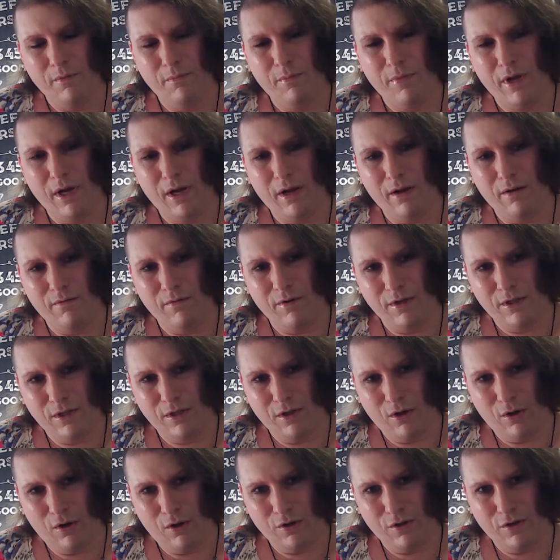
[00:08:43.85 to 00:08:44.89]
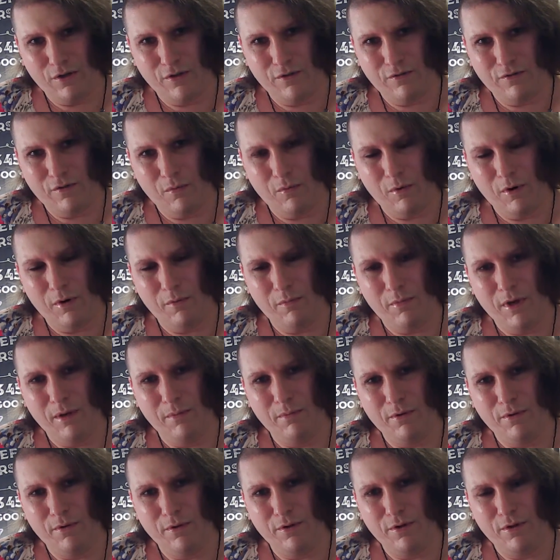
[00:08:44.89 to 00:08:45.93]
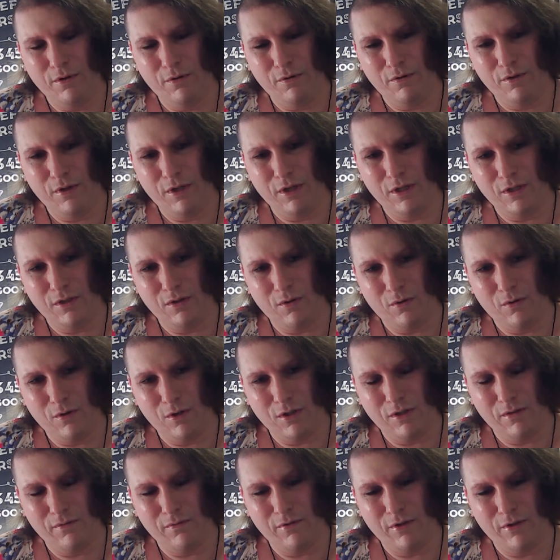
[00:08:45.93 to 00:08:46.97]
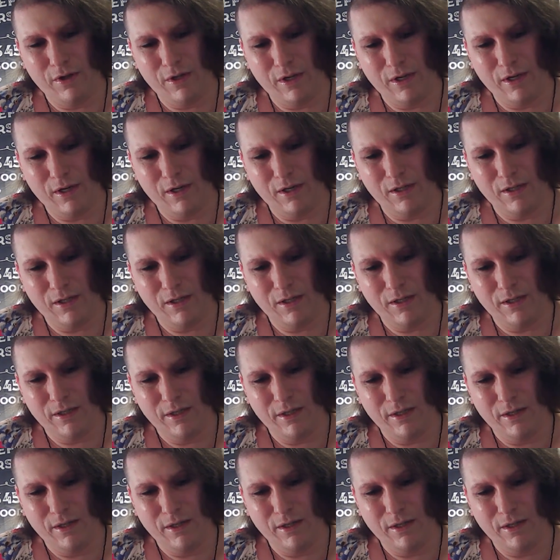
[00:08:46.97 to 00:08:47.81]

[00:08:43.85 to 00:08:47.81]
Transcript: bad results from when people do these sorts of things.